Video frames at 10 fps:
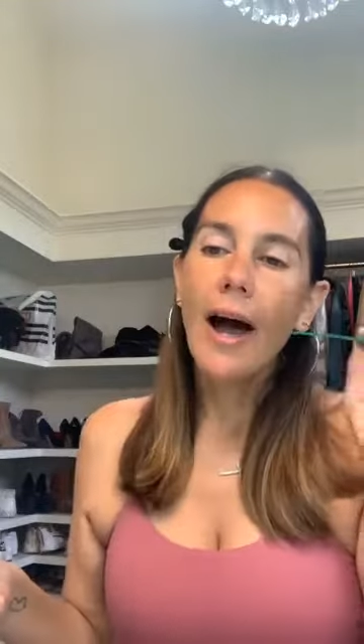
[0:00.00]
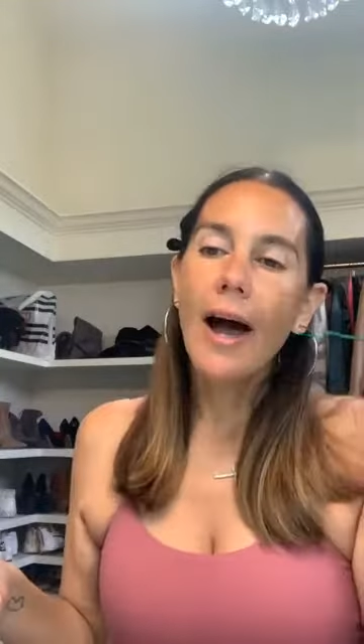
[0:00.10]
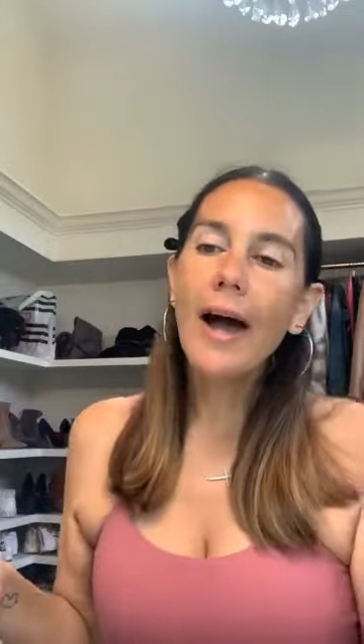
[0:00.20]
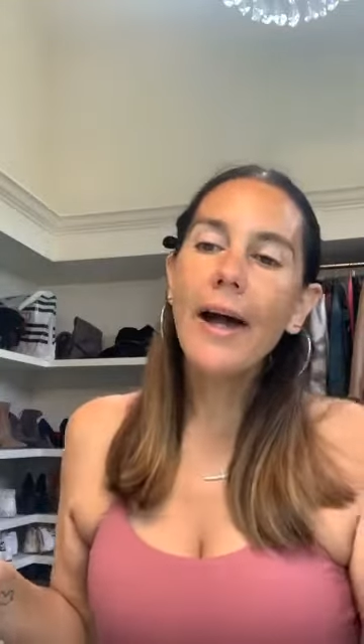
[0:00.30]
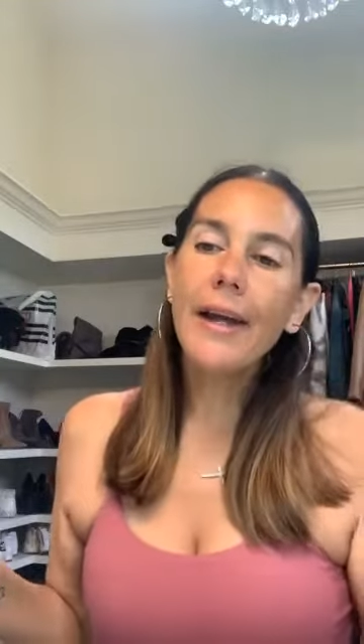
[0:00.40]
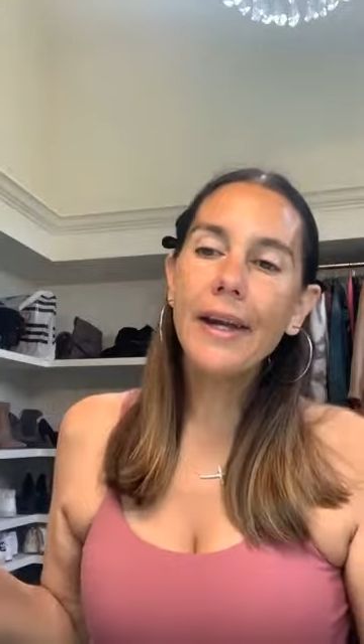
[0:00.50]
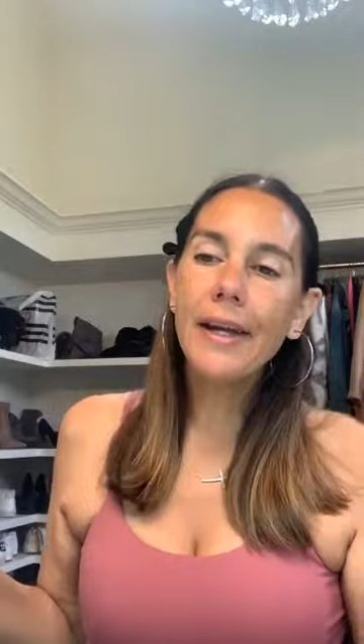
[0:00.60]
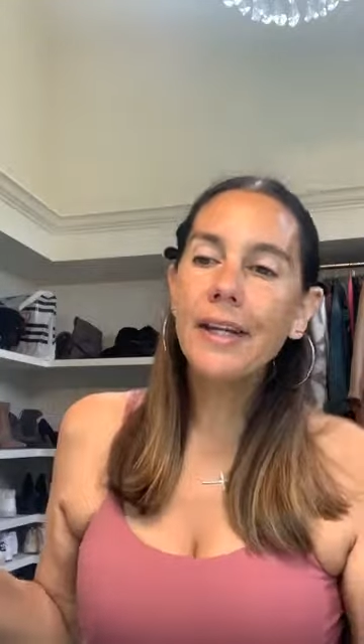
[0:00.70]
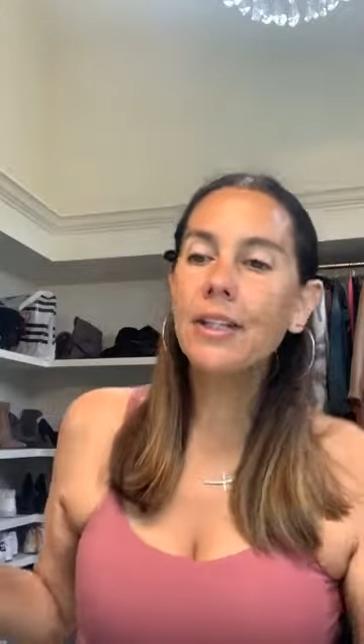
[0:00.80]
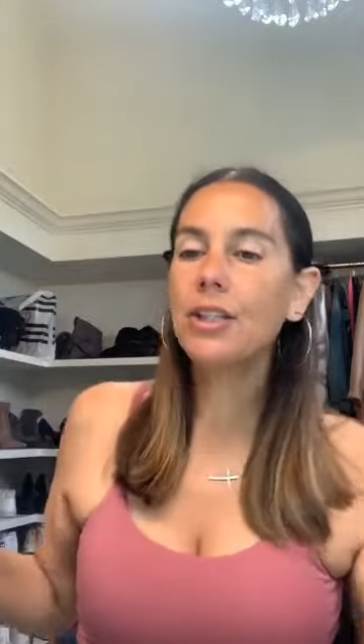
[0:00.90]

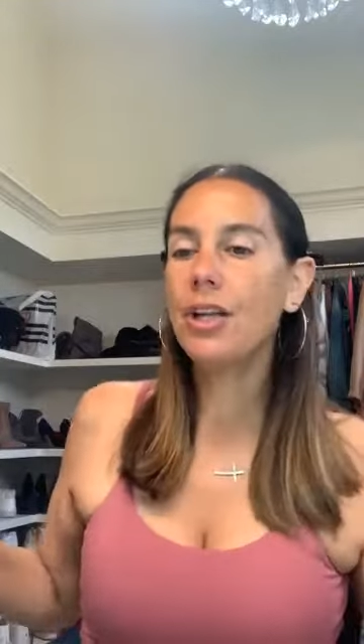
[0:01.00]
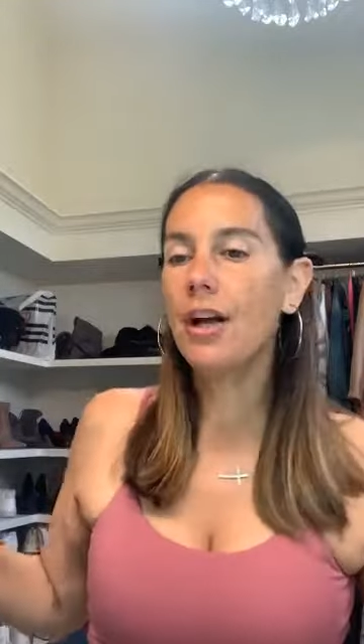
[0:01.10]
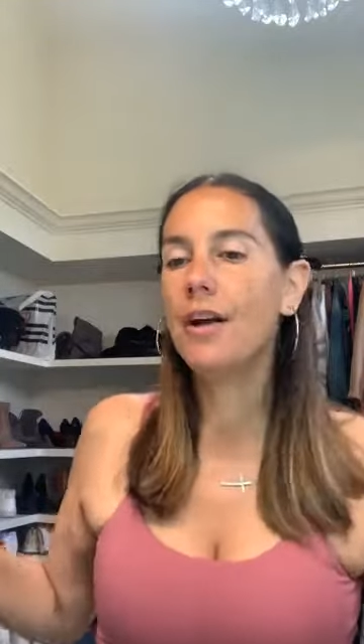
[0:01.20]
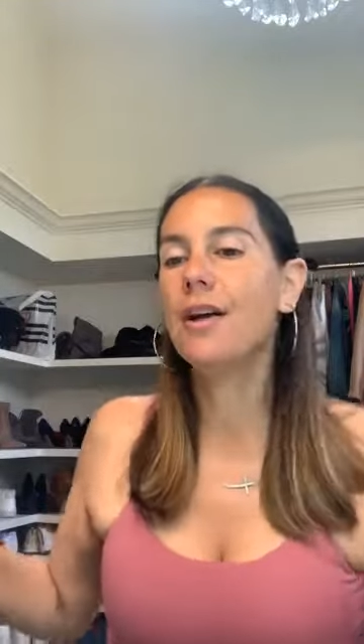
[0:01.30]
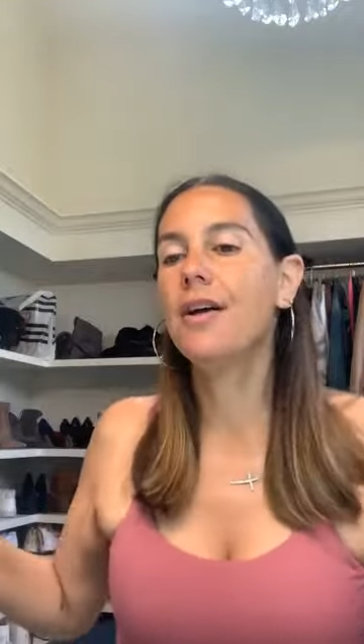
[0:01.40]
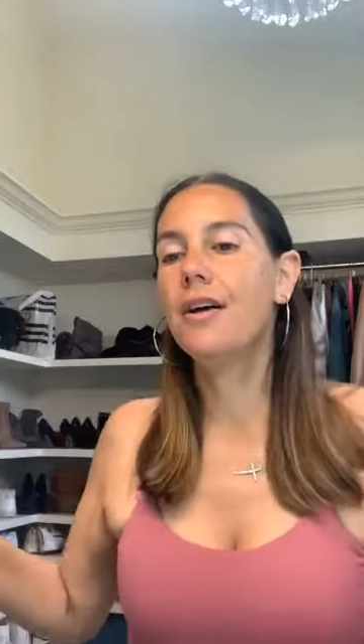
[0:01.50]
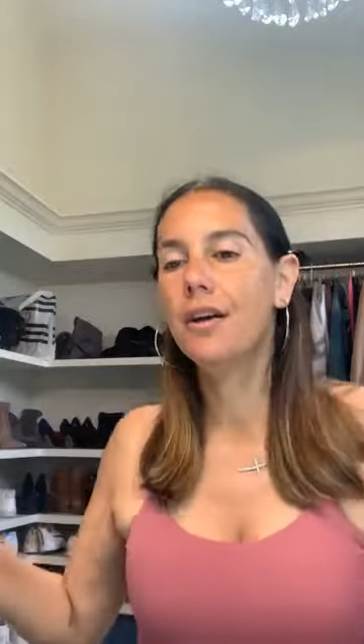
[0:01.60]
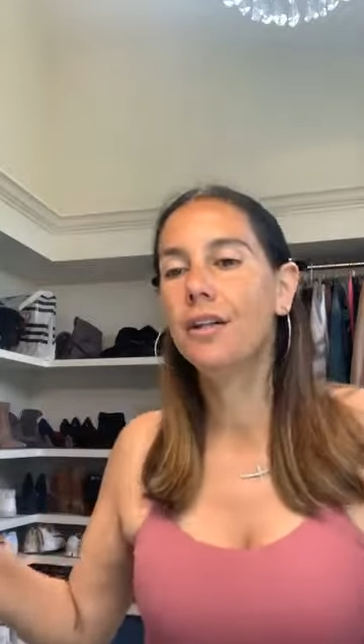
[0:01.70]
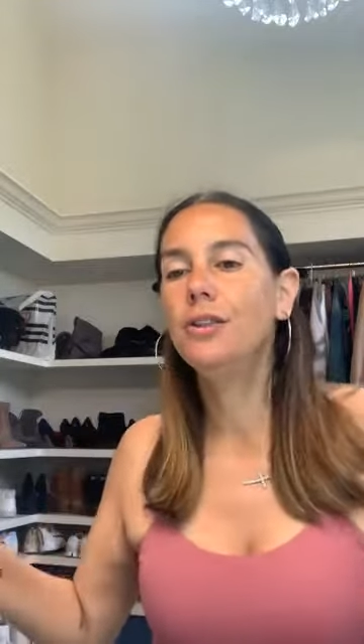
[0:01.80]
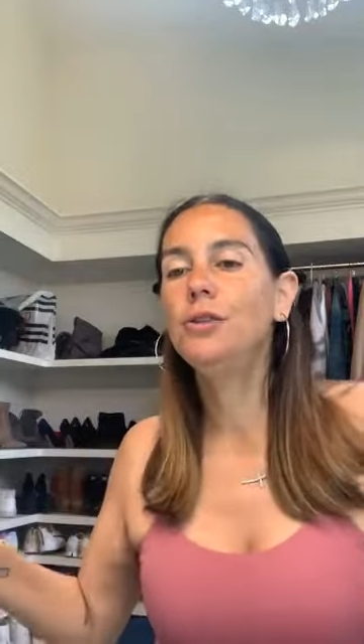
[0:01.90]

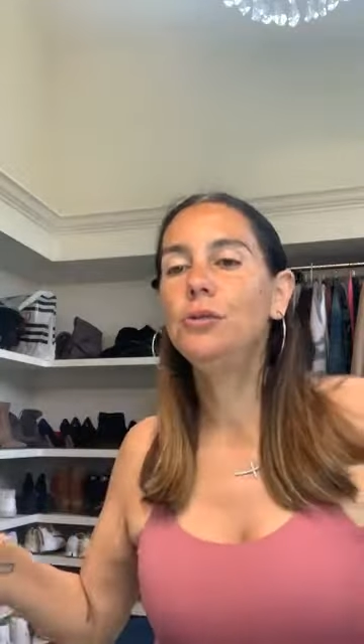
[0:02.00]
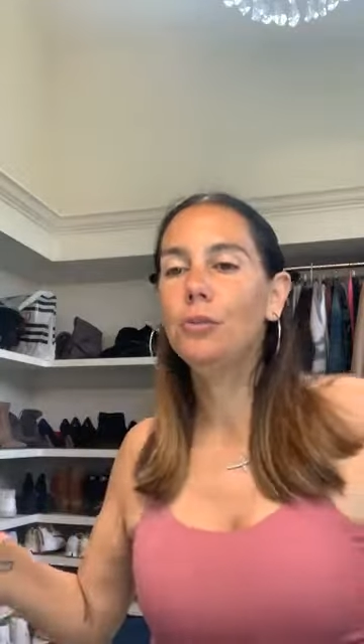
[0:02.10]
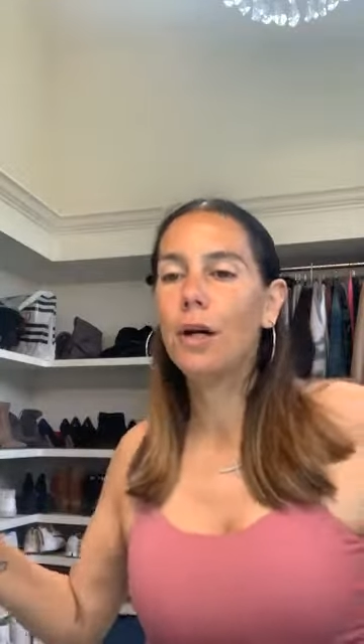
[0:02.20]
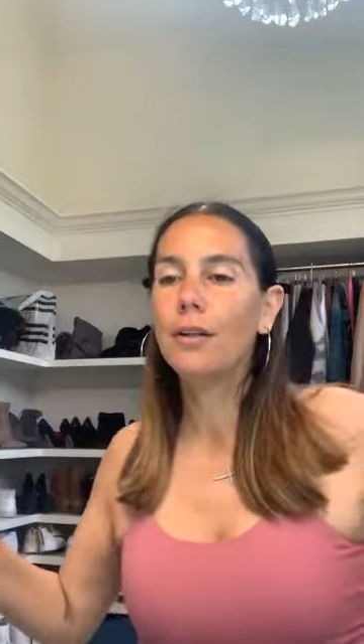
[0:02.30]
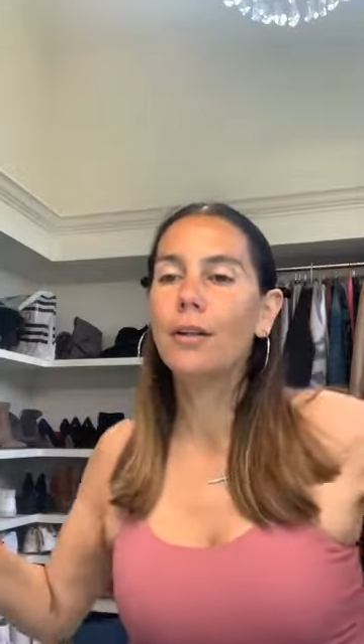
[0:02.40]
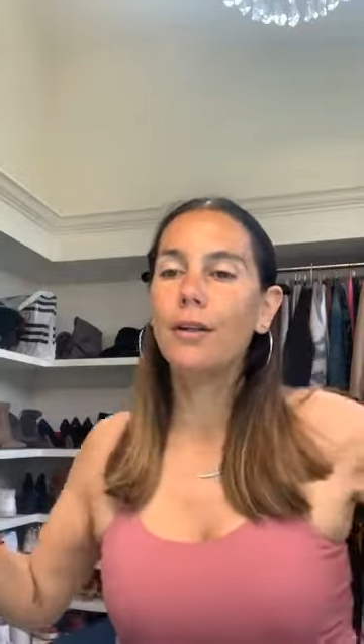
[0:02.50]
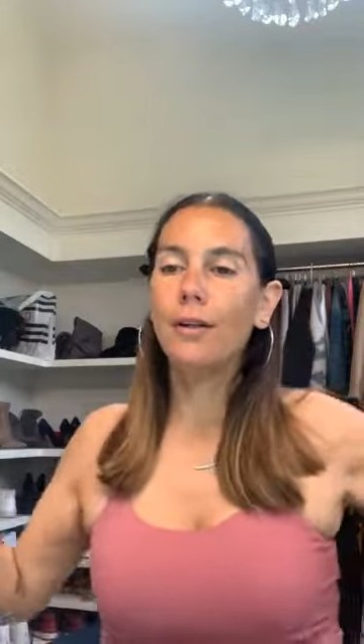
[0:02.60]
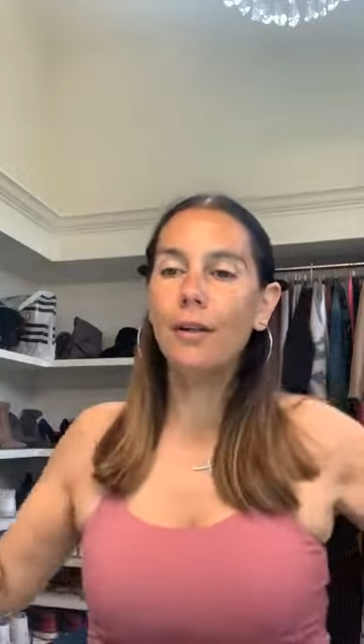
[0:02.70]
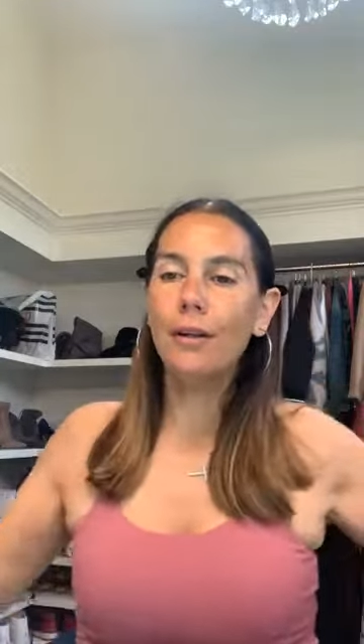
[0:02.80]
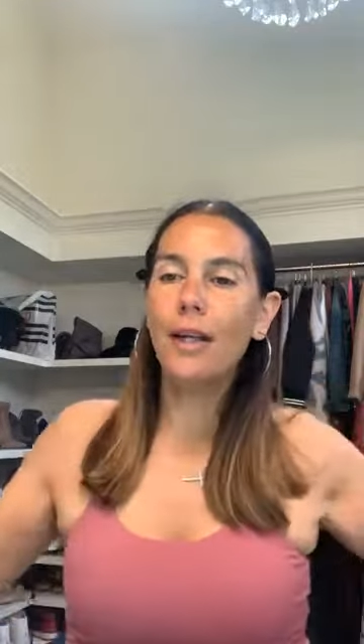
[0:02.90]
Aisha, you are the
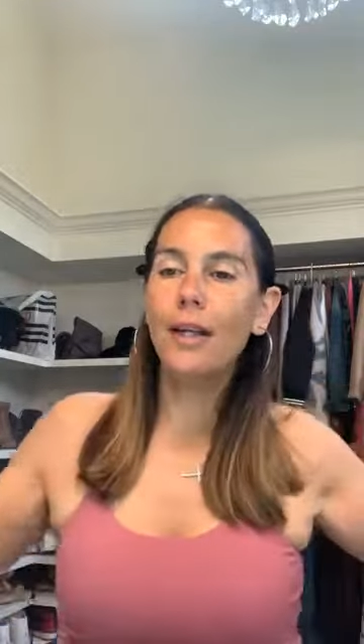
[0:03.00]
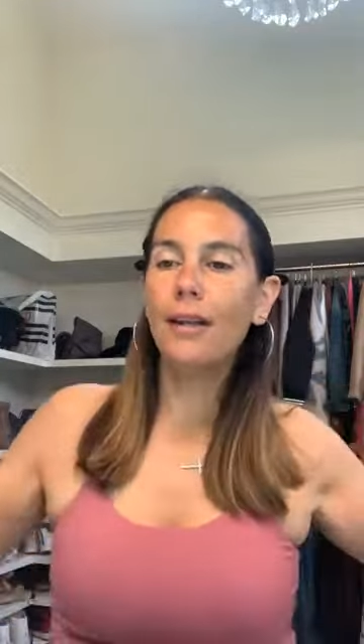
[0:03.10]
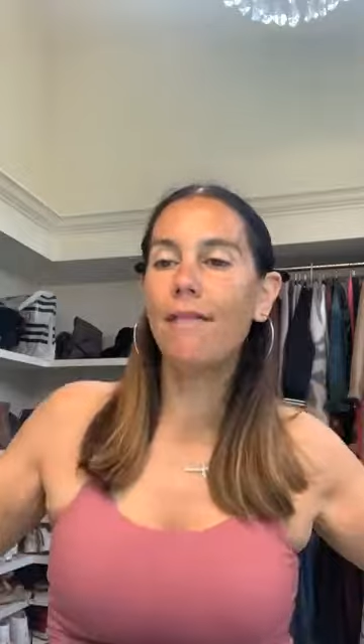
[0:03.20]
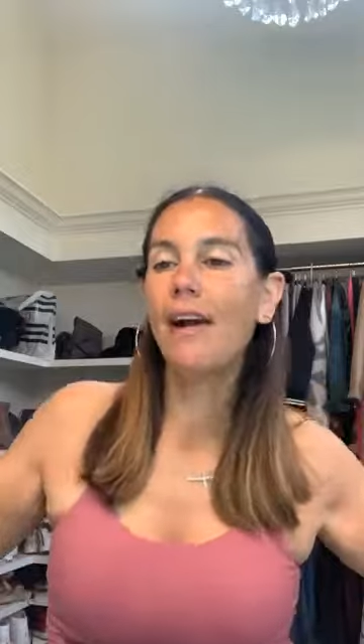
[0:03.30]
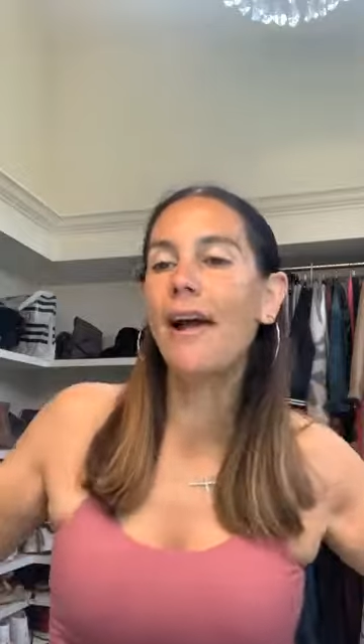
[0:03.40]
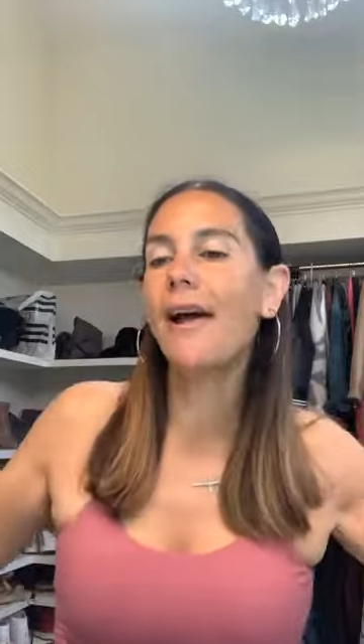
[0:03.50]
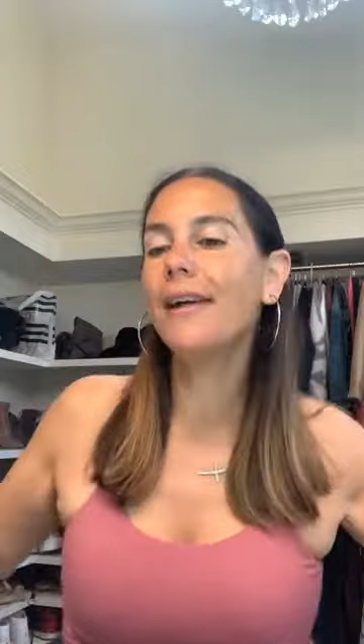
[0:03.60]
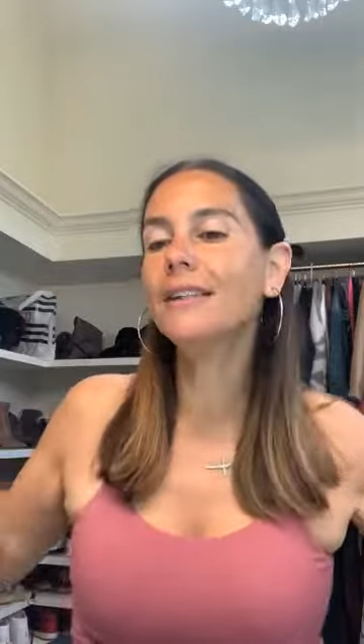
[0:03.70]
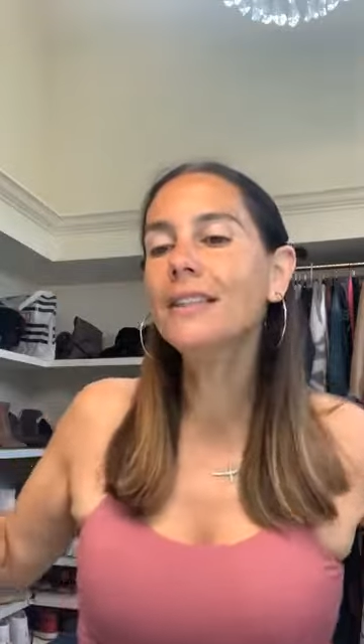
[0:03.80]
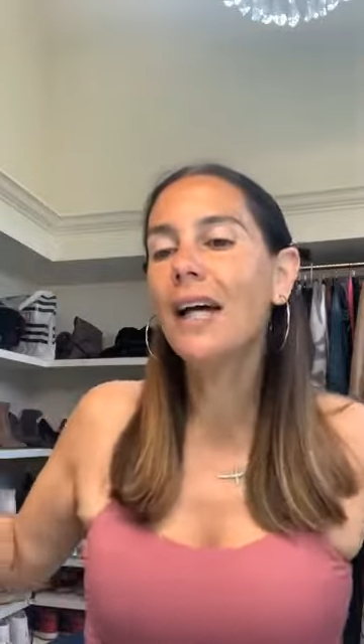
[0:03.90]
girl that I never had,